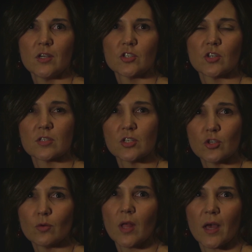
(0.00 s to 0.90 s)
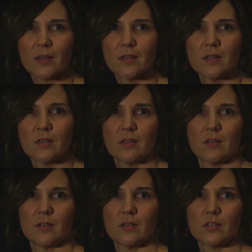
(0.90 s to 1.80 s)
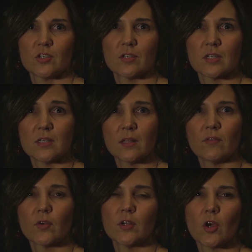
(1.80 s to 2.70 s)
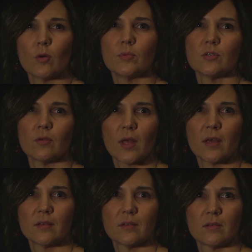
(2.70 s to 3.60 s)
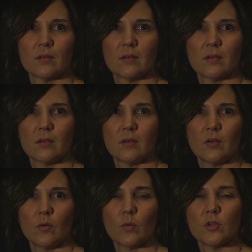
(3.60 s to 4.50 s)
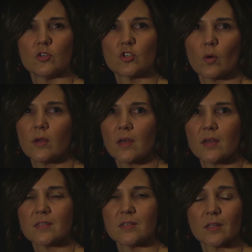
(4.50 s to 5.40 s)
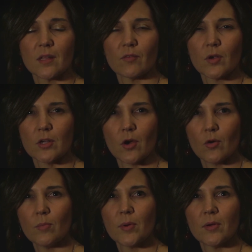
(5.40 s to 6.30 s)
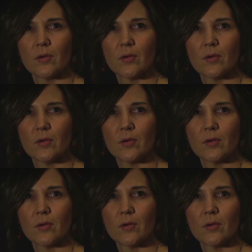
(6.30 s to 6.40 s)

She is a doula. She is a Delivering Hope doula. Will you join us in delivering hope?